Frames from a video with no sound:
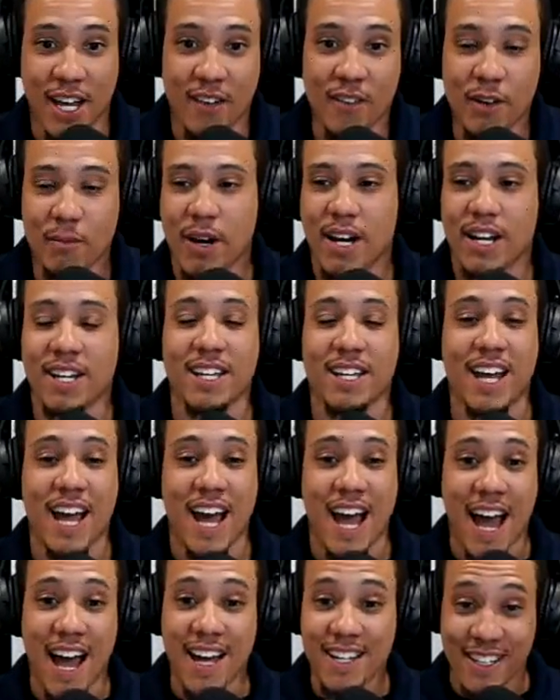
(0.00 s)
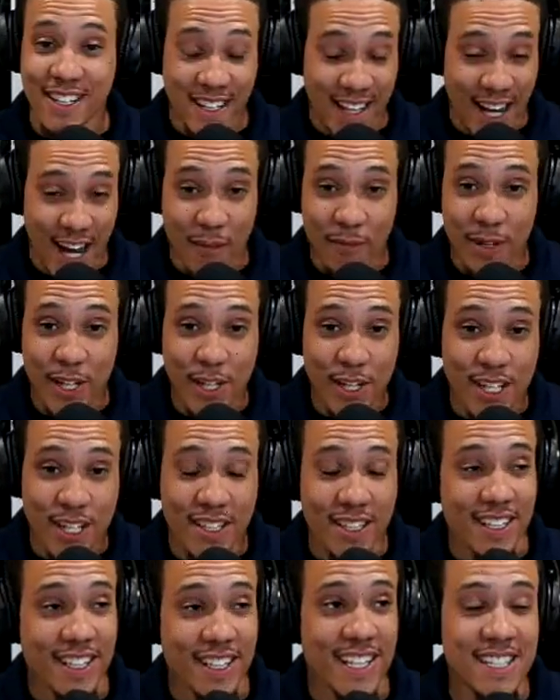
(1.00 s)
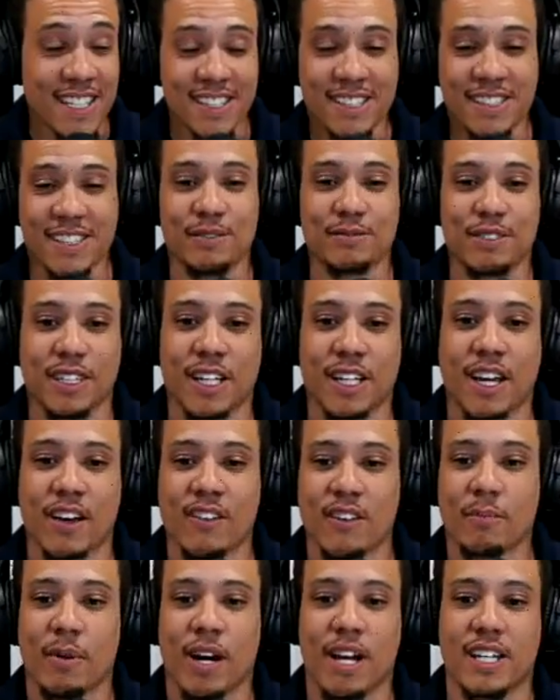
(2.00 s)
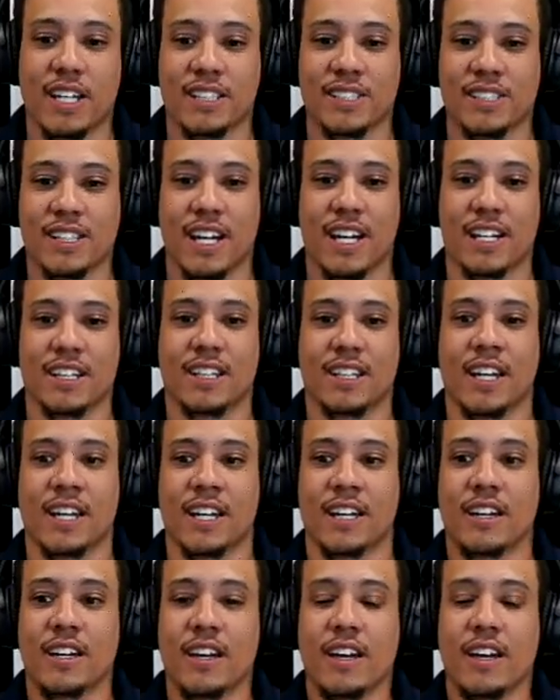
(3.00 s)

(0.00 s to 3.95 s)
everybody, I I mean, you, it just seems like everybody's kind of like,